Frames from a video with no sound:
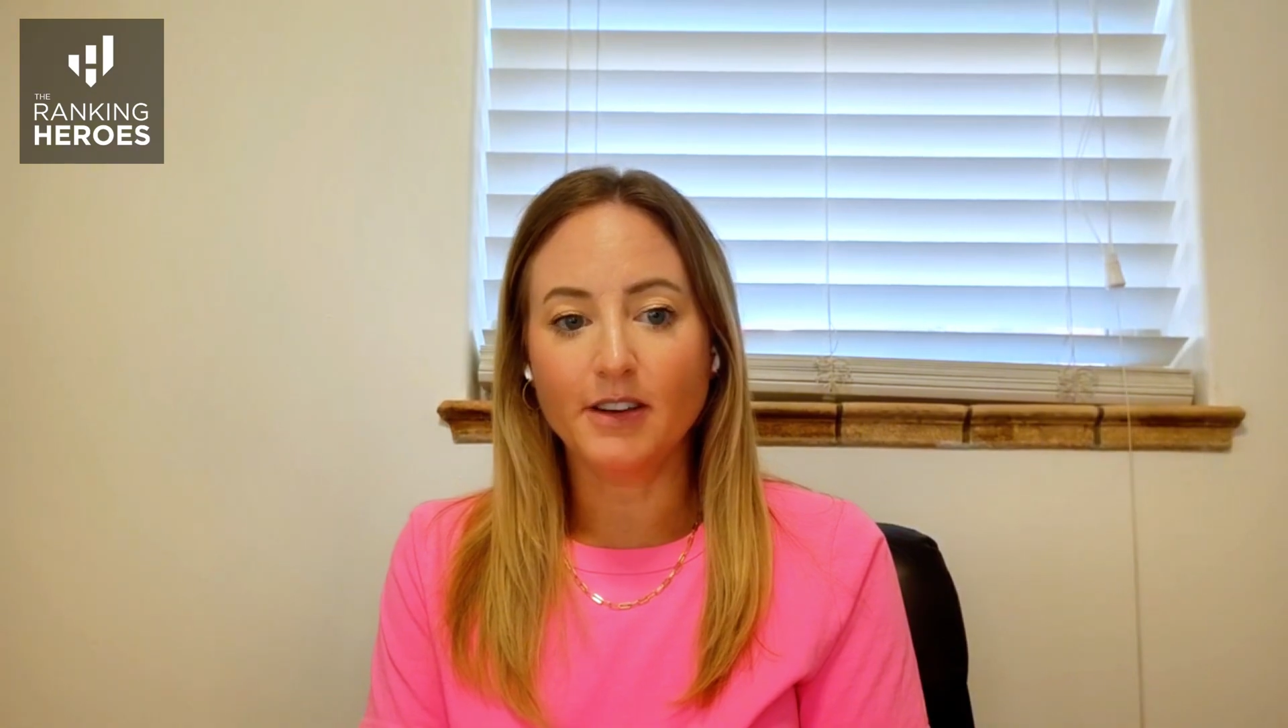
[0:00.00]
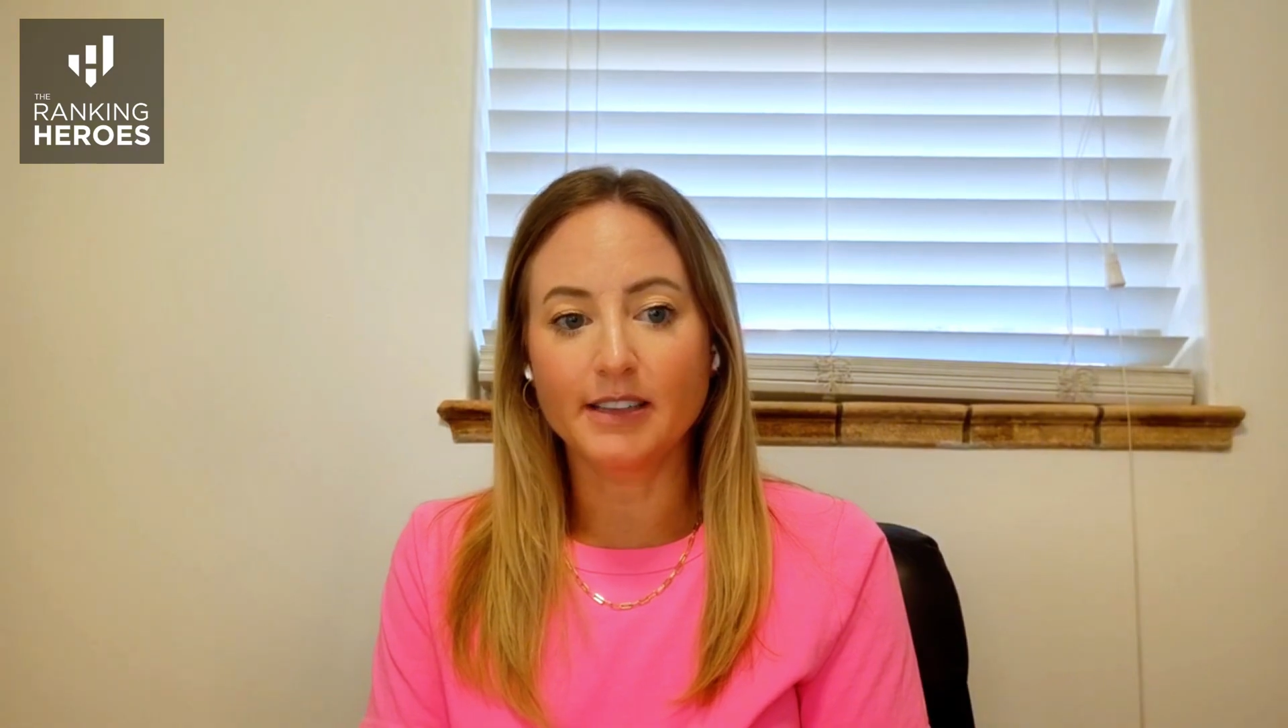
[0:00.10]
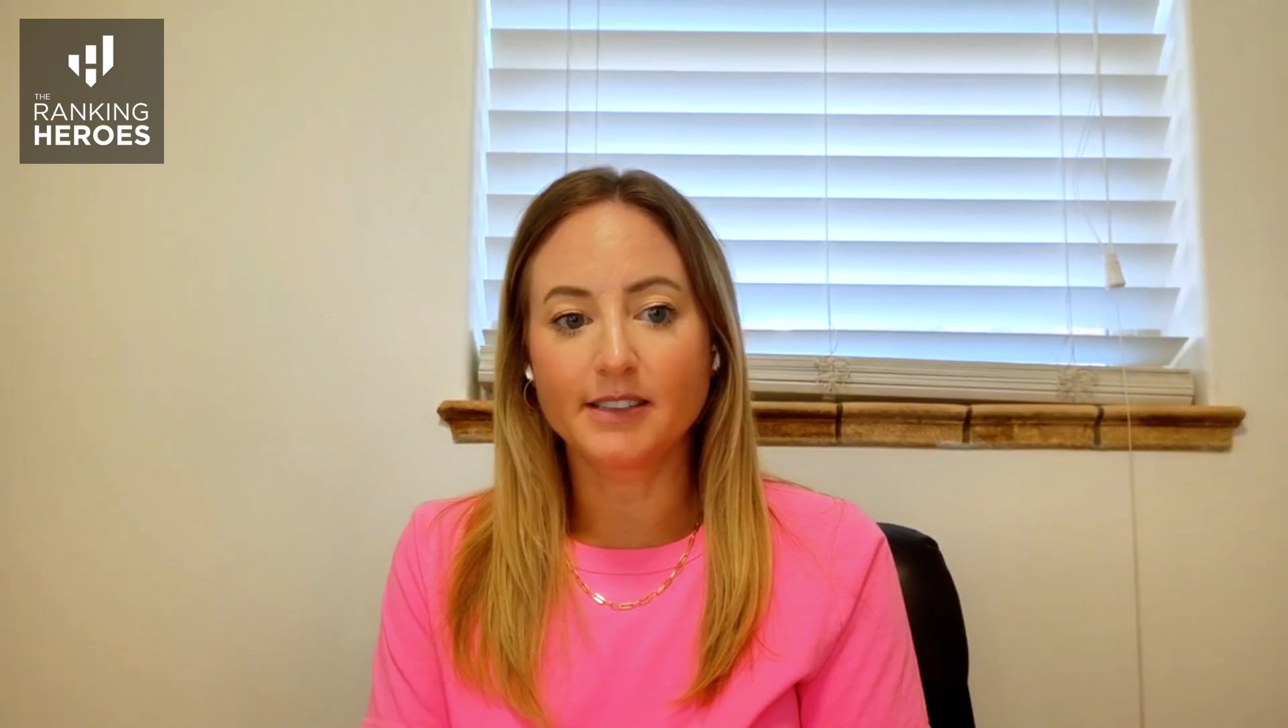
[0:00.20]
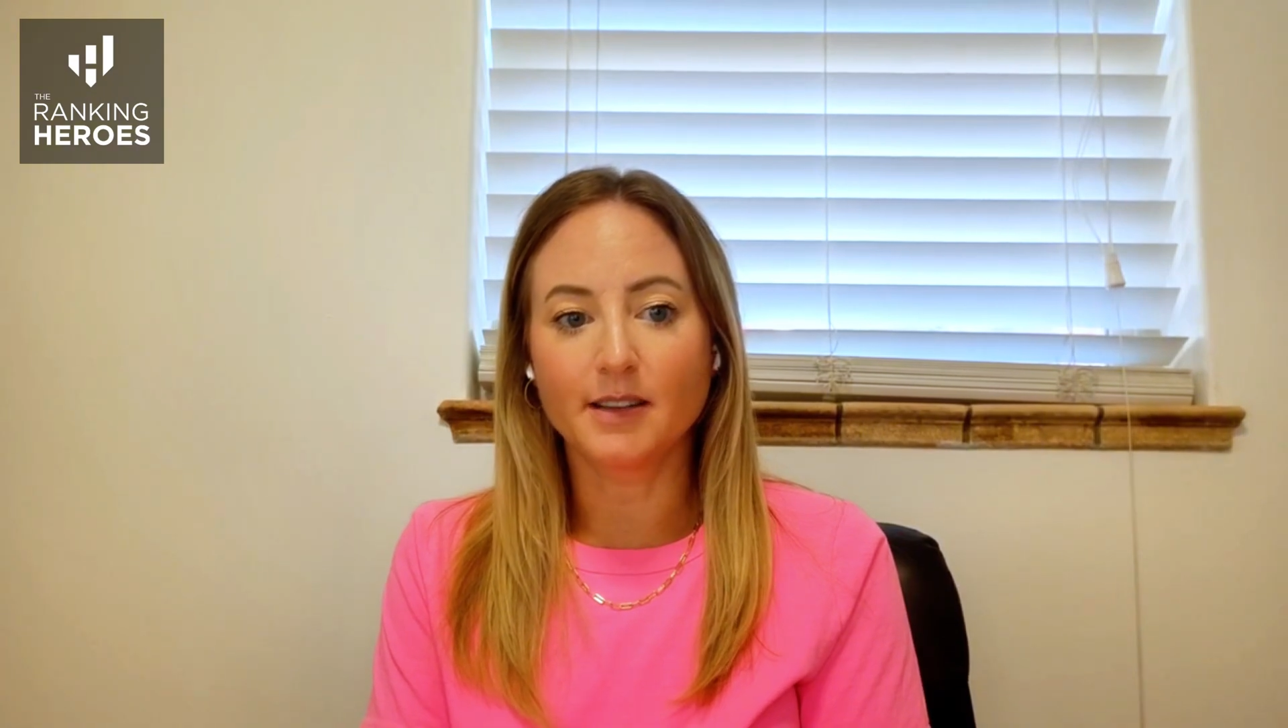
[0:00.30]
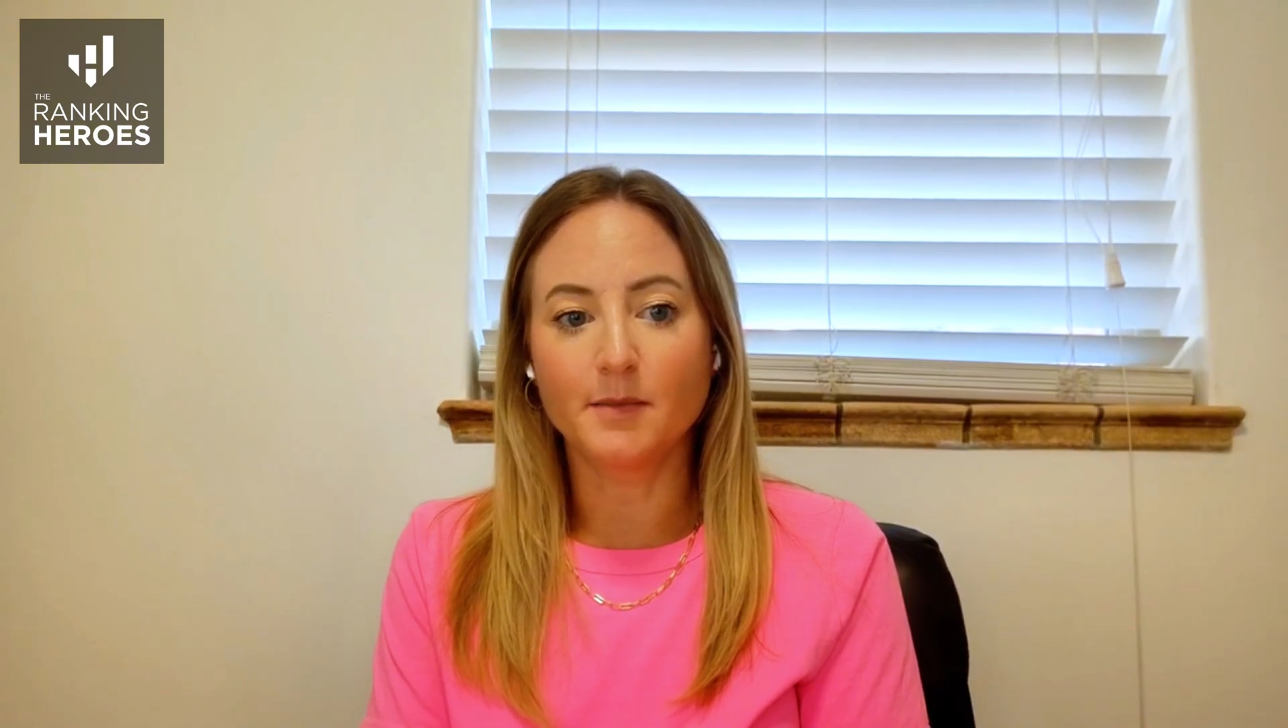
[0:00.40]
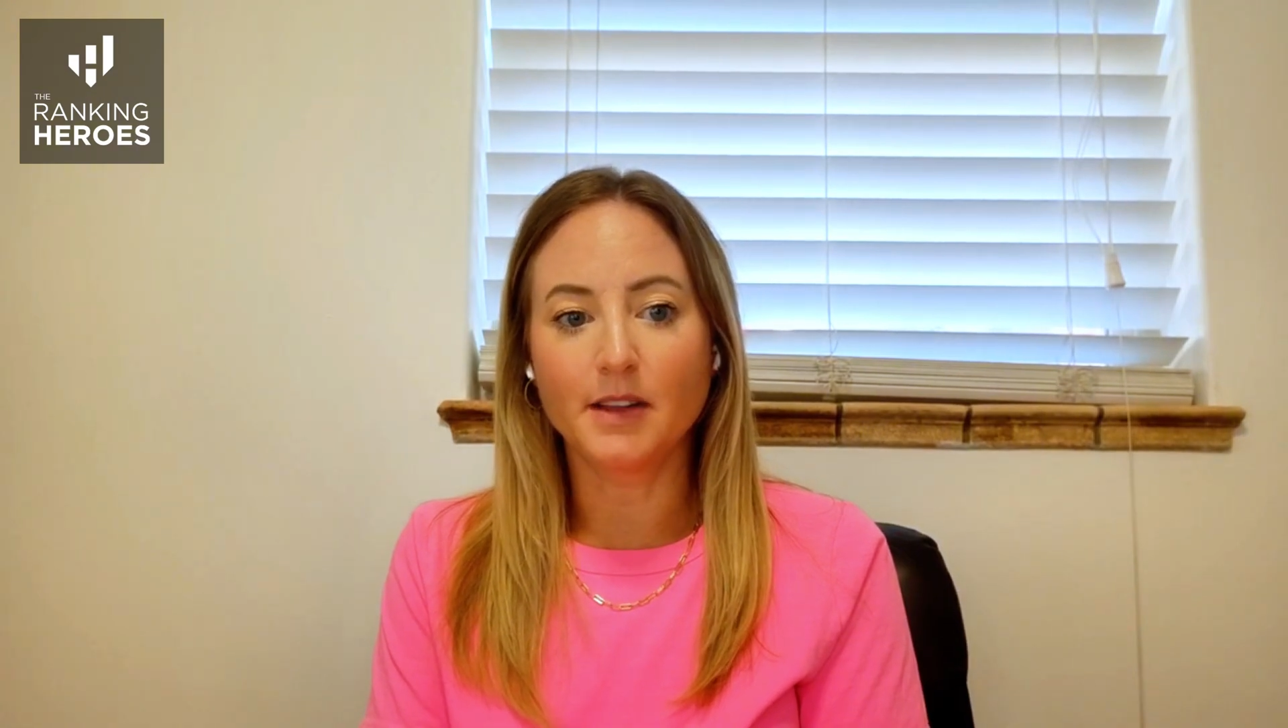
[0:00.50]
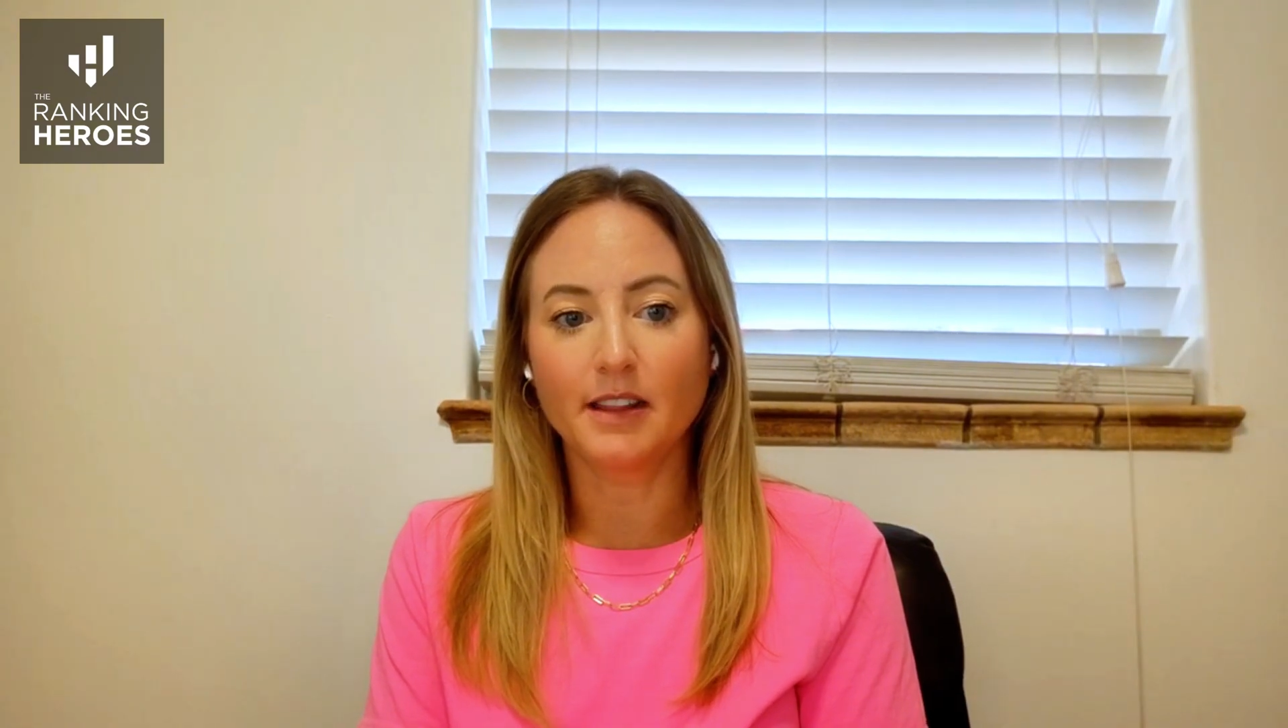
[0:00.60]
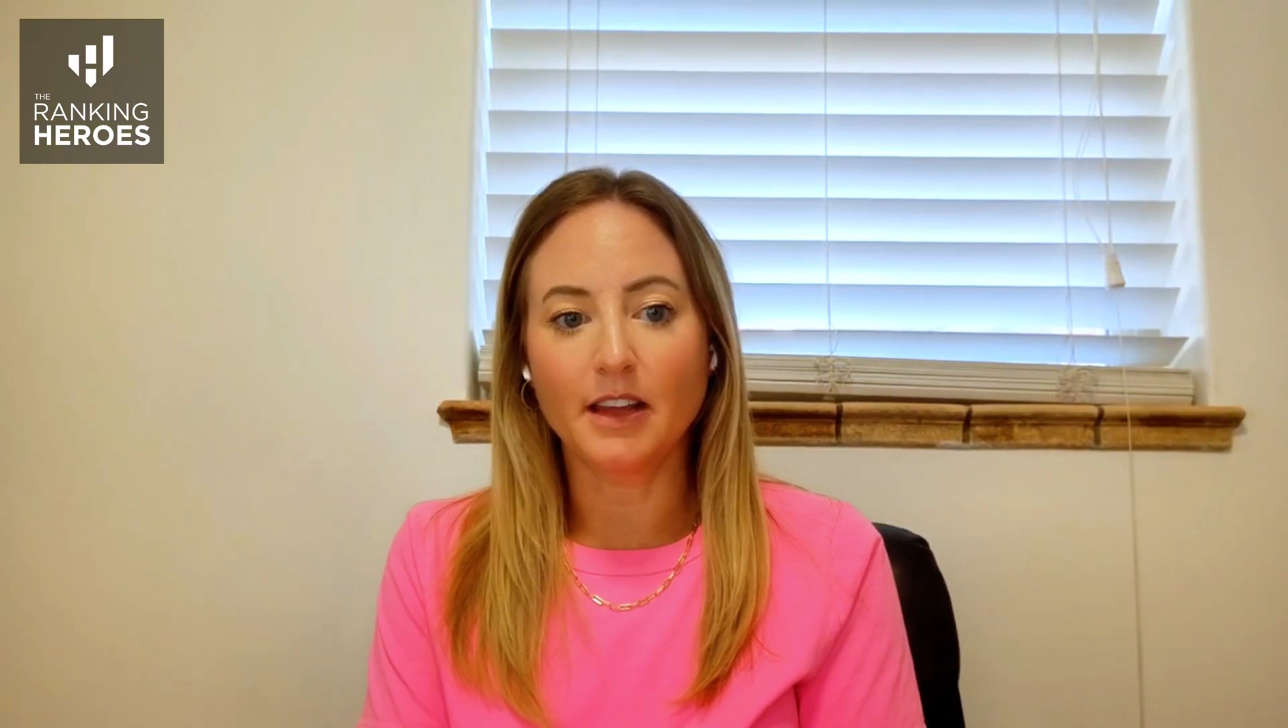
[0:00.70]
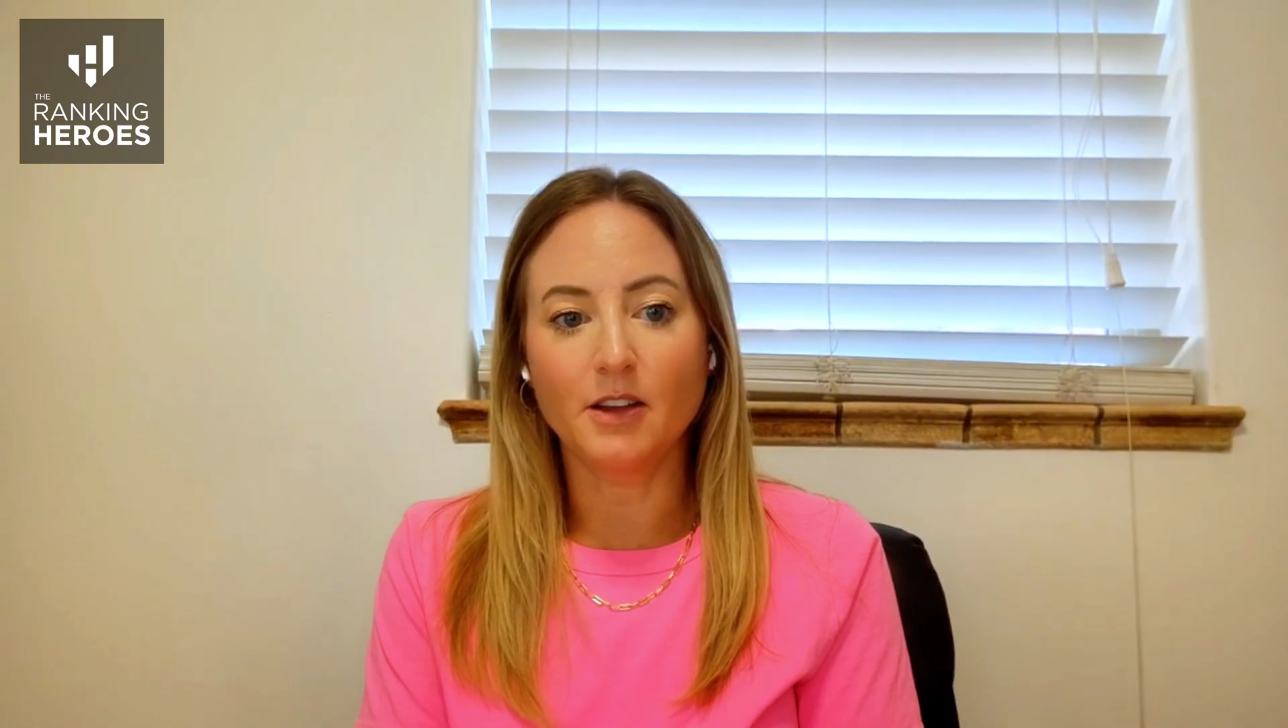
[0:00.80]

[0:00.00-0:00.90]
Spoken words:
It's something that